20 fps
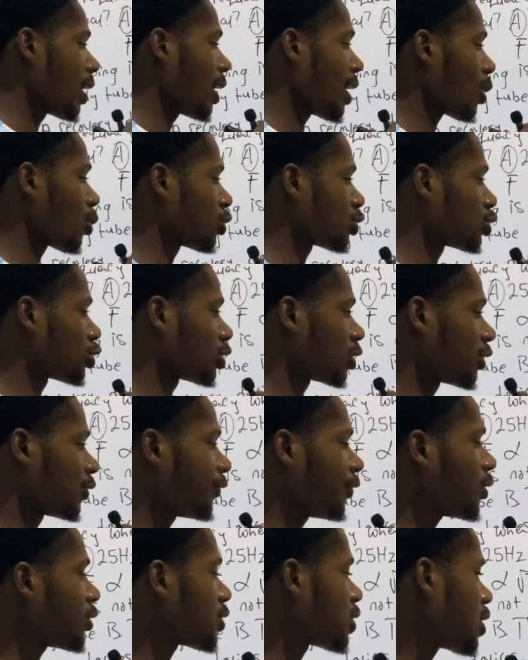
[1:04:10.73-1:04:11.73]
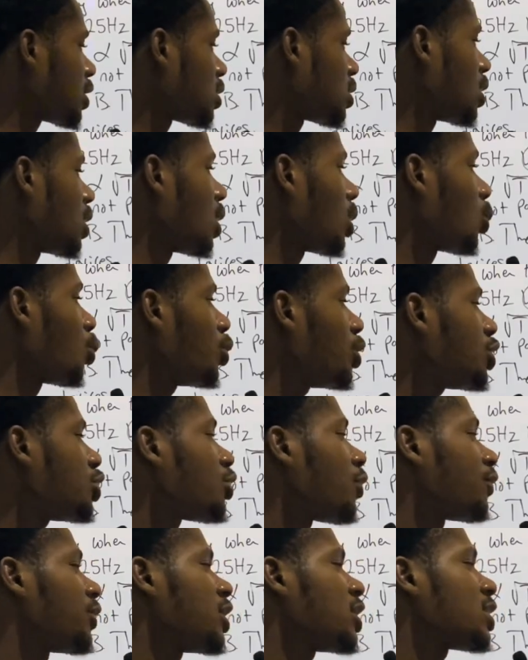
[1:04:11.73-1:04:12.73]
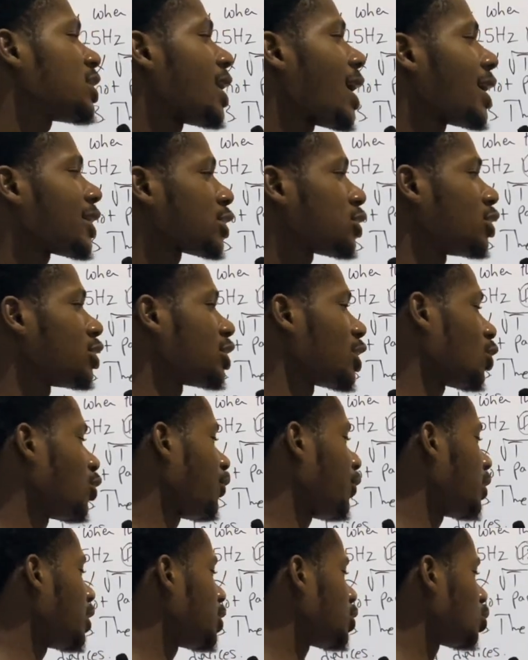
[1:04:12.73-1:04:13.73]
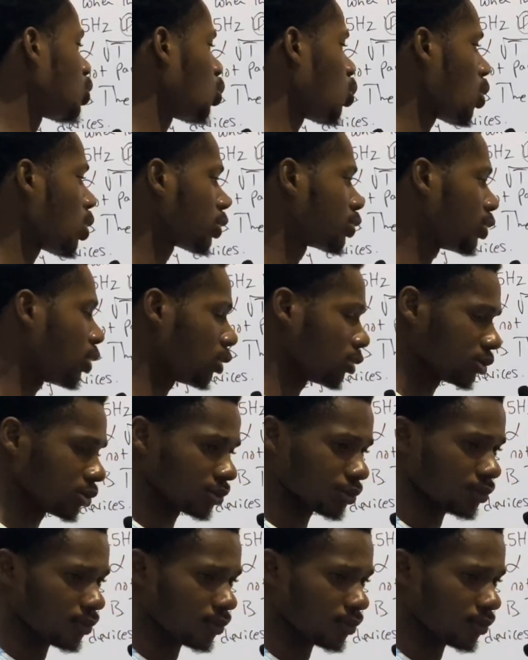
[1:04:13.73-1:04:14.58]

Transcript: And question 34 says, which of these gas laws is equivalent to work done?